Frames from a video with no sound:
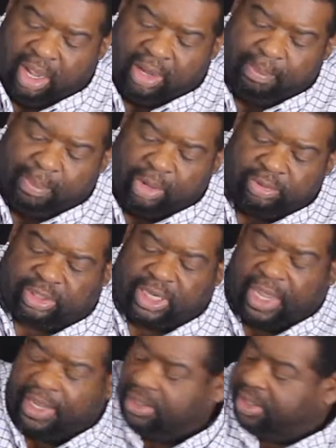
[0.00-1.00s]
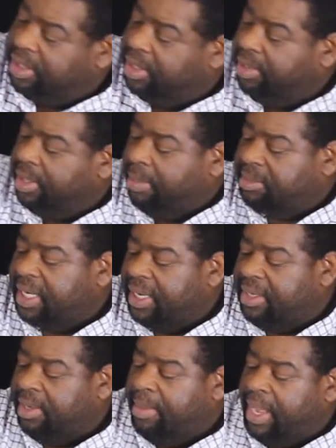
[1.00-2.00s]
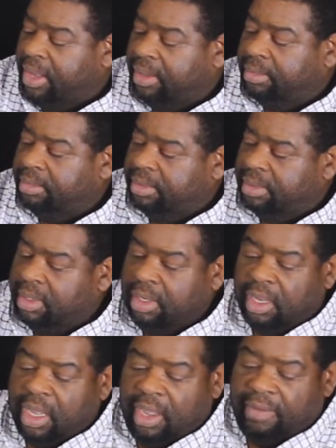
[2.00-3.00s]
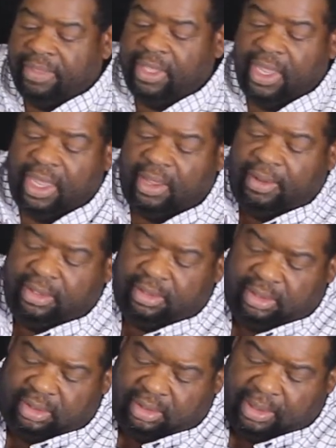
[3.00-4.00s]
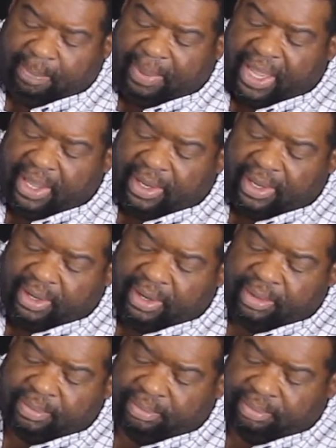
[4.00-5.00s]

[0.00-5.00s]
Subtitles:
on both sides here, and I'm taking them out of the pan here.